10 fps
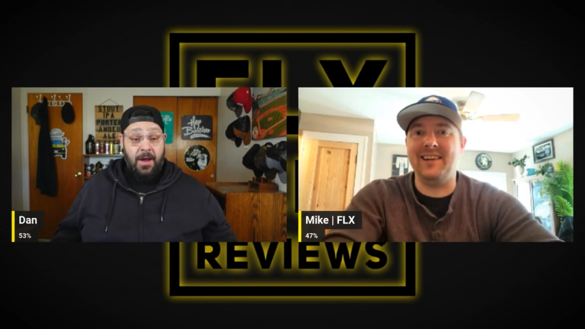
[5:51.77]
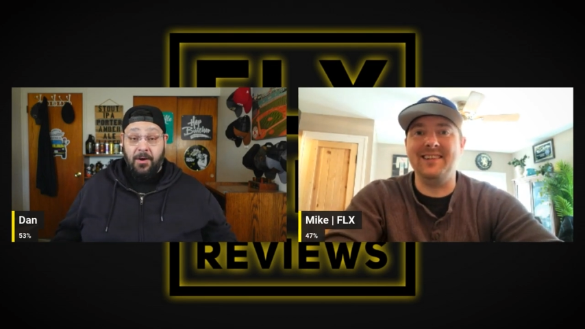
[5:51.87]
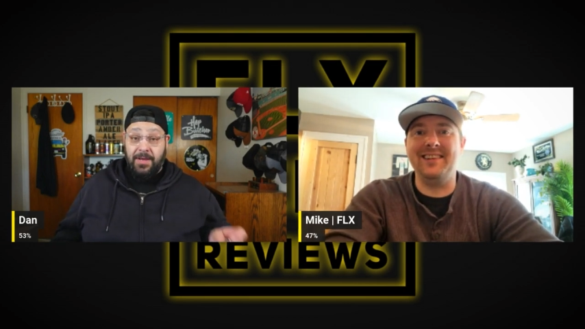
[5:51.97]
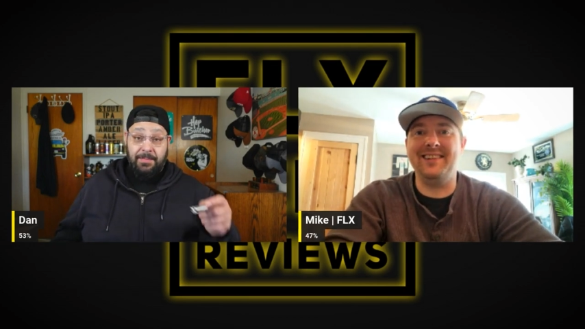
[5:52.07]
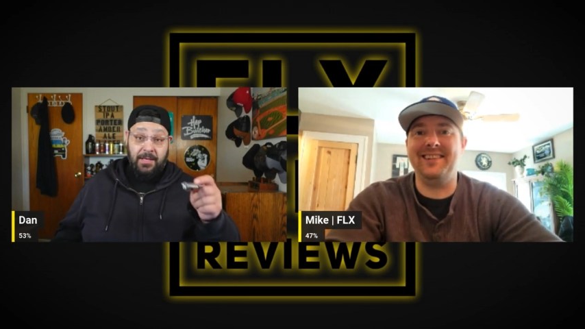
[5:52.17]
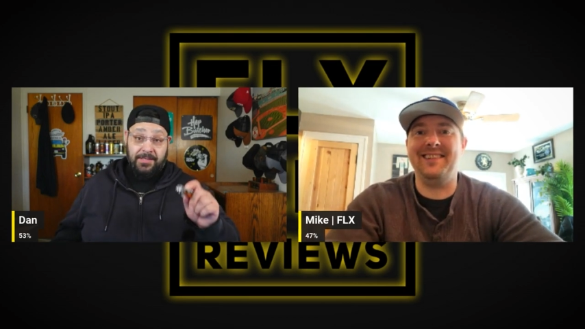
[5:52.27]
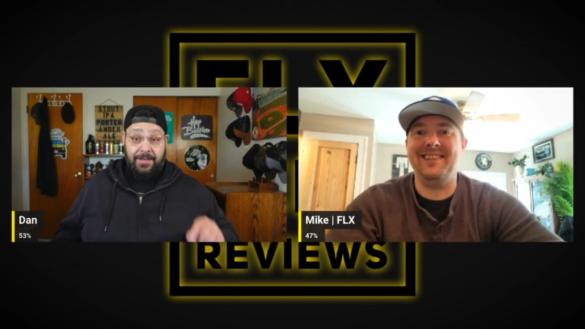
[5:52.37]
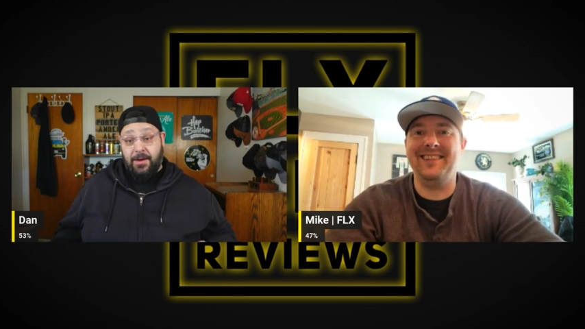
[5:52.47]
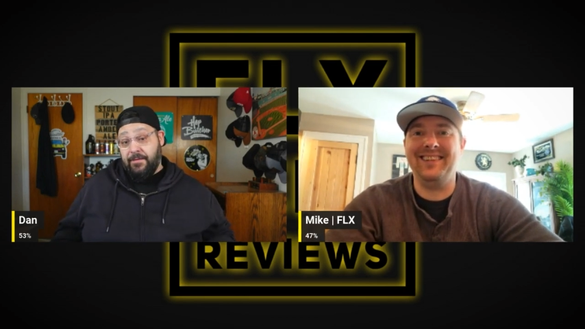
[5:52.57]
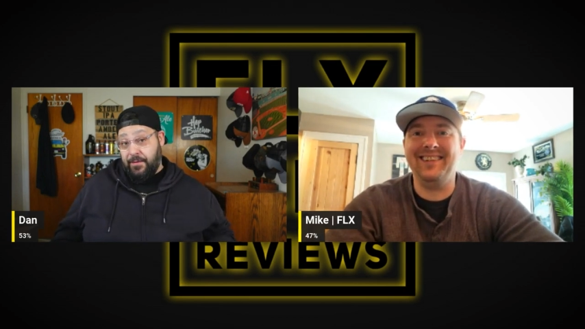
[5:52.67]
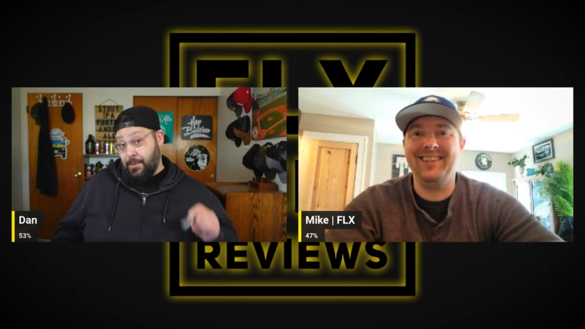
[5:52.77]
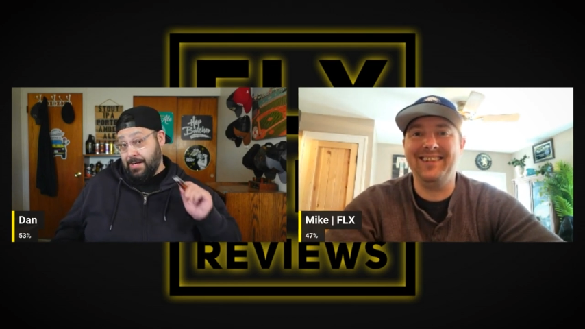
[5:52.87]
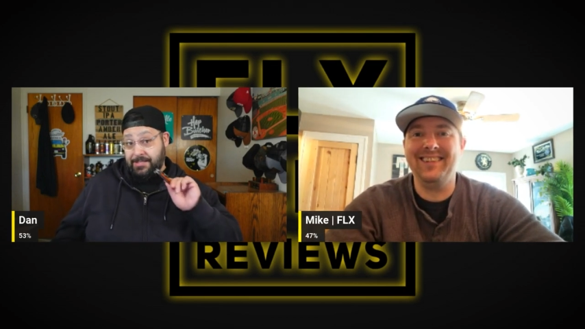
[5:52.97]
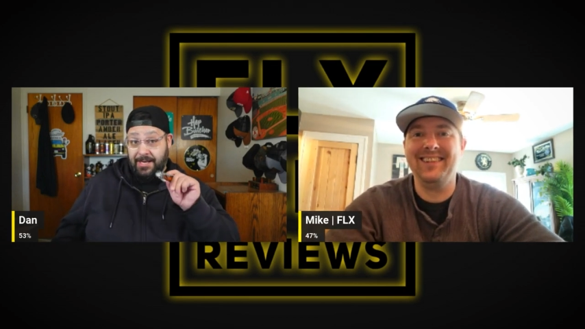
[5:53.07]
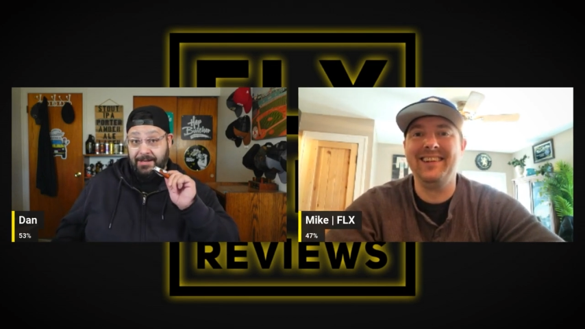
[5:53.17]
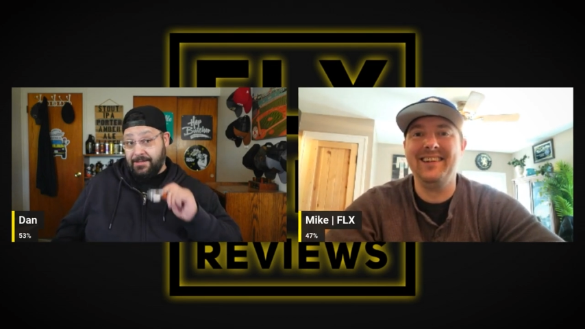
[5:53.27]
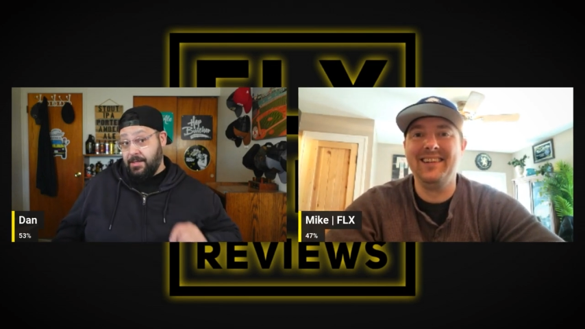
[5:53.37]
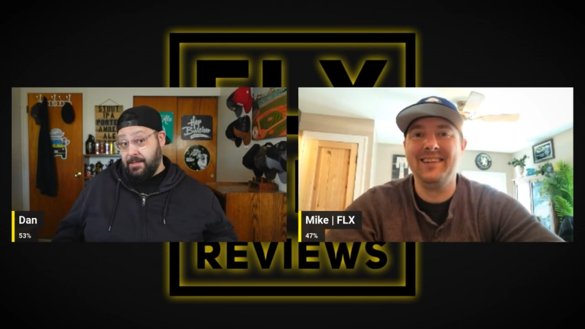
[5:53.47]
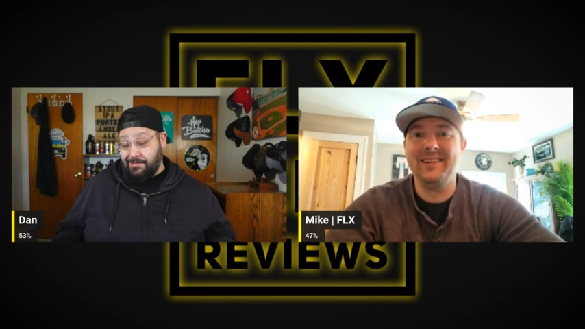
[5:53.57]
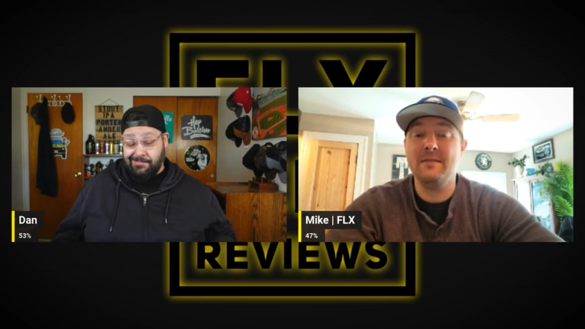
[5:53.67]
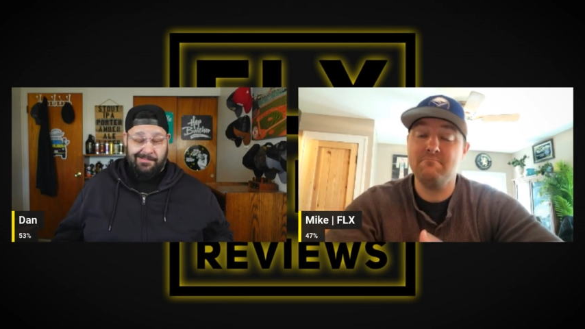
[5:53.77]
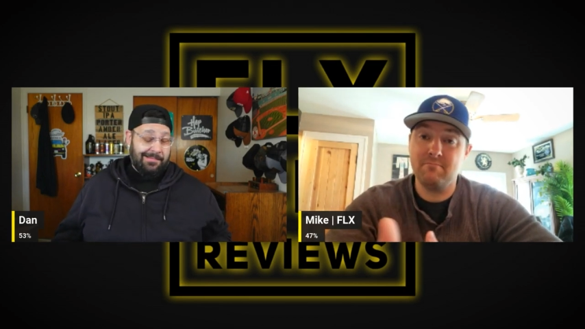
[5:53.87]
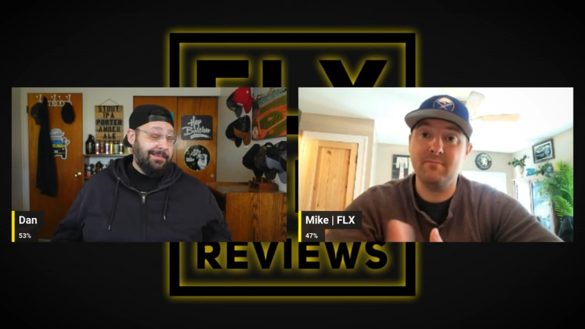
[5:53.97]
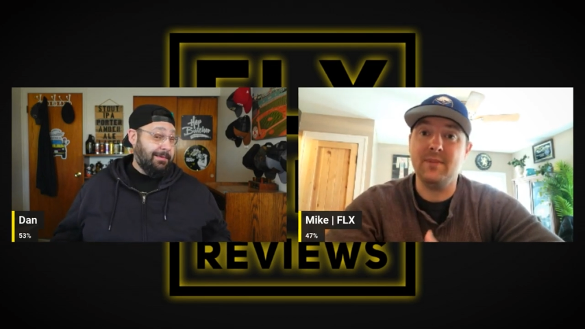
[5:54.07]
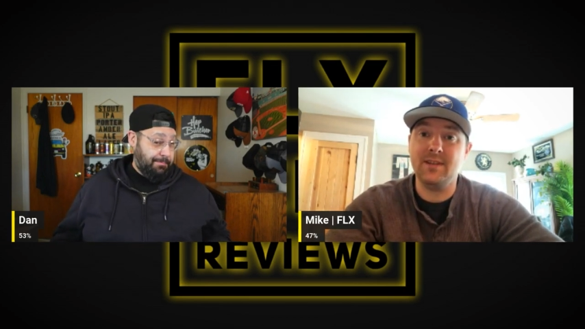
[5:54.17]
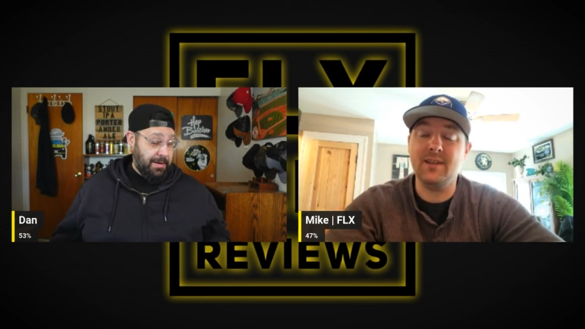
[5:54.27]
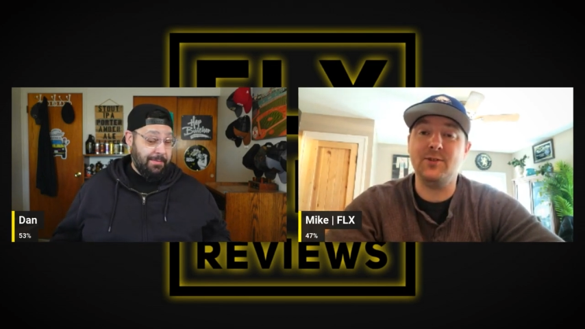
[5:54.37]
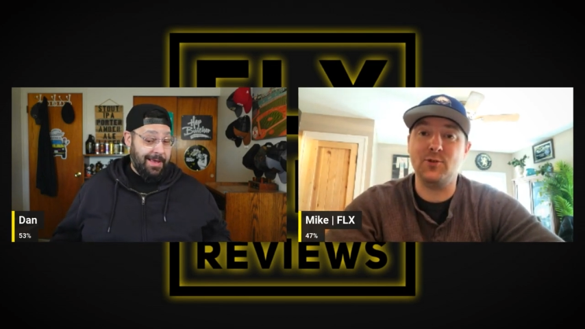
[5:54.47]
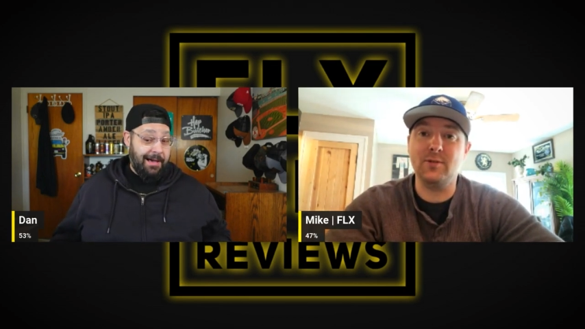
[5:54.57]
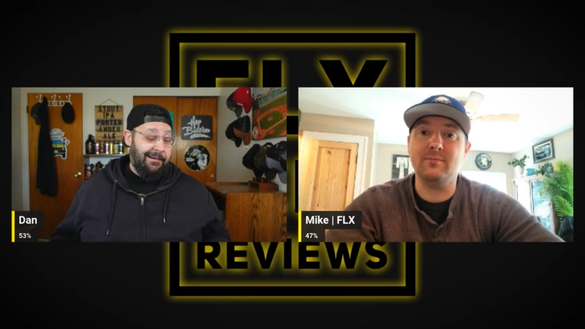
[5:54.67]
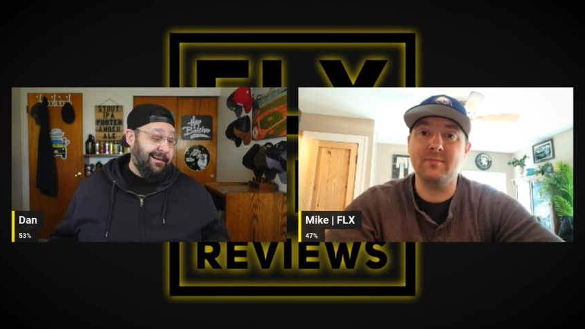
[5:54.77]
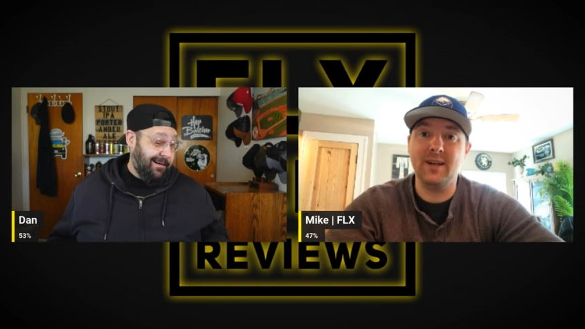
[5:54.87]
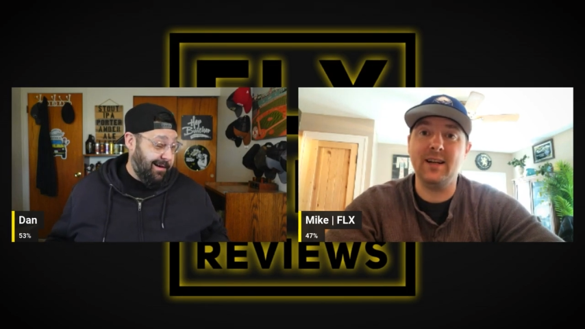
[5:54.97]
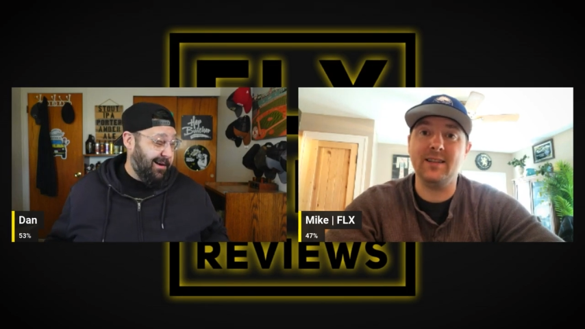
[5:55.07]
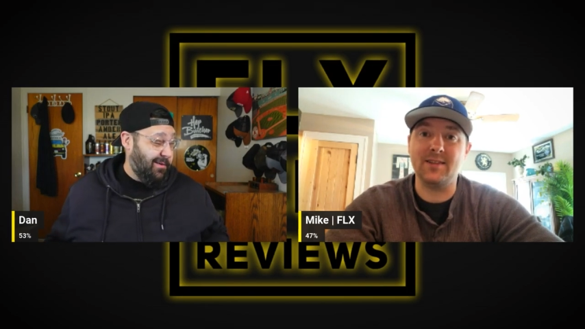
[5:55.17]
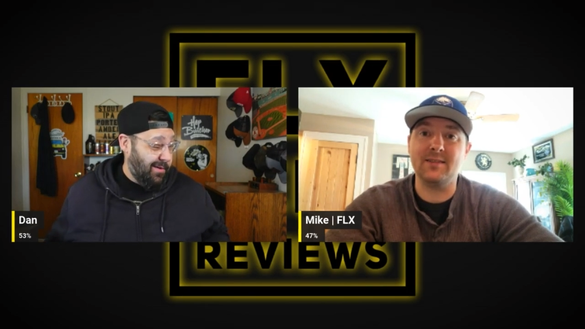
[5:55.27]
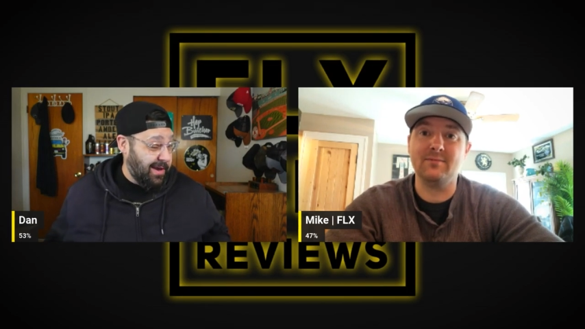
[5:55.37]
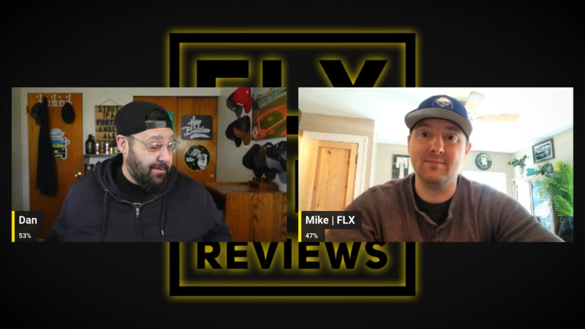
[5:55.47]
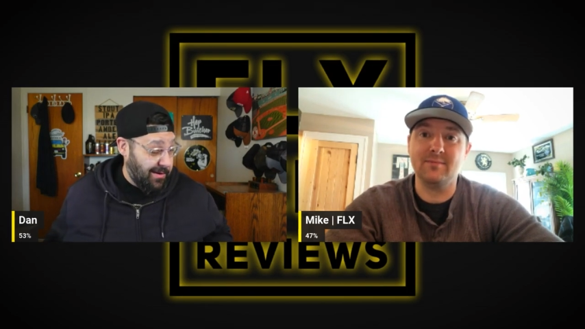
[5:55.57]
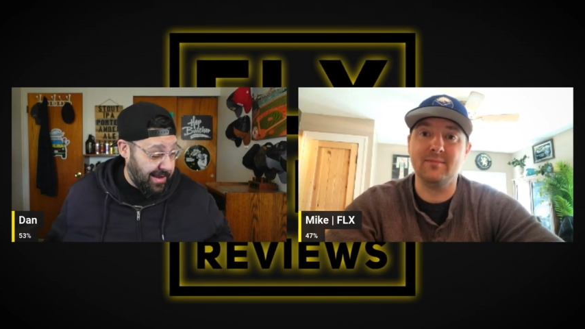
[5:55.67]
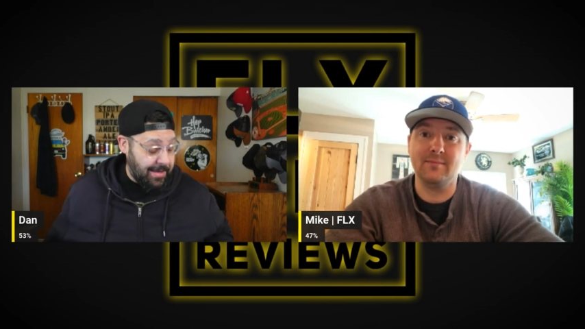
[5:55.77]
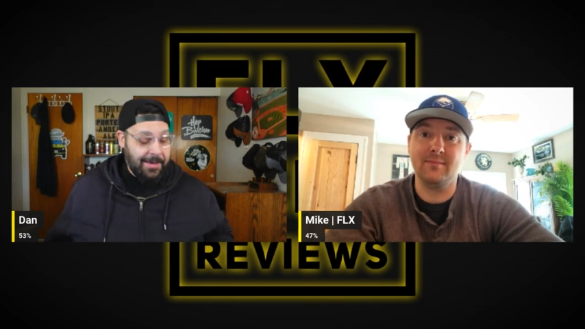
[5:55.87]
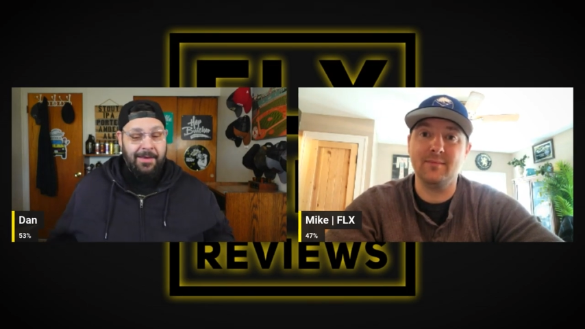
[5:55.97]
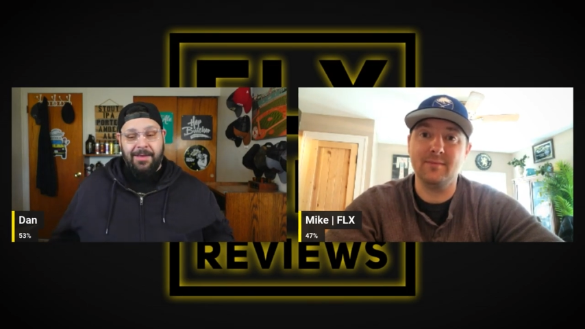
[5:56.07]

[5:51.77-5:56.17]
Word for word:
Speaker 1: our email's in there if you want to send us a beer it's mail. True. It is. Wink, wink.